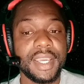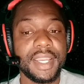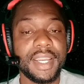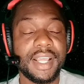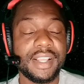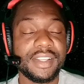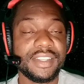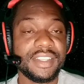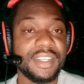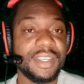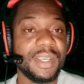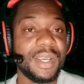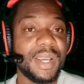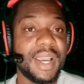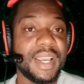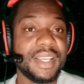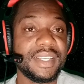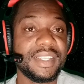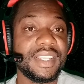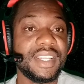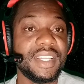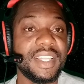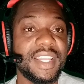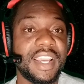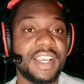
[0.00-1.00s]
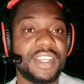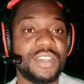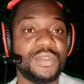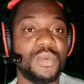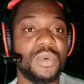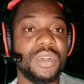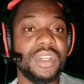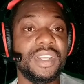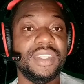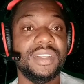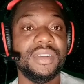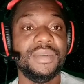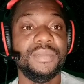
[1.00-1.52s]
I'll see you guys in the next
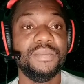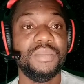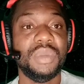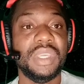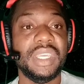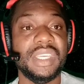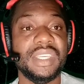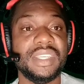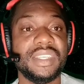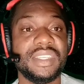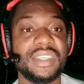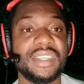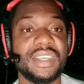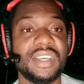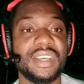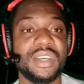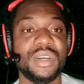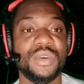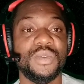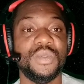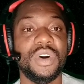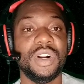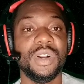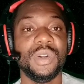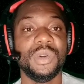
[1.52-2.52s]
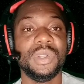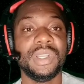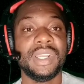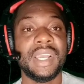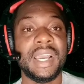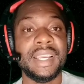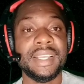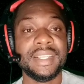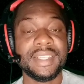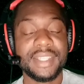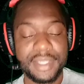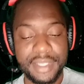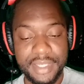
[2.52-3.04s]
one. Peace. Walk good,
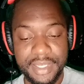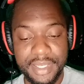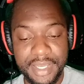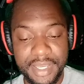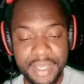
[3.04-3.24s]
guys.